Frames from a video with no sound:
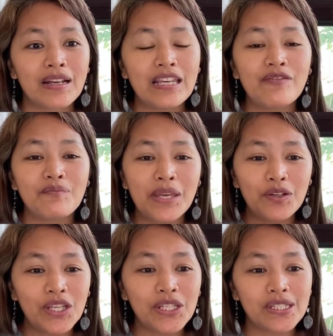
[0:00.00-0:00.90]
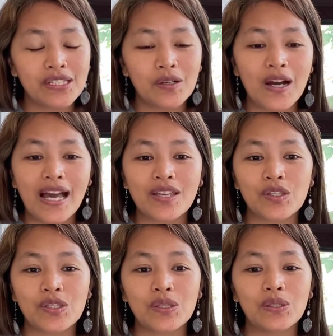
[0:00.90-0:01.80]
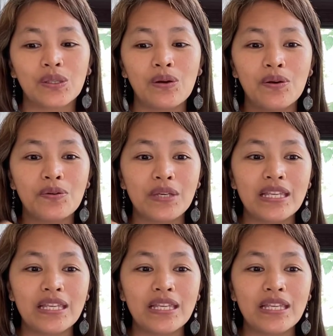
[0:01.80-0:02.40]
if Mayor Isko has no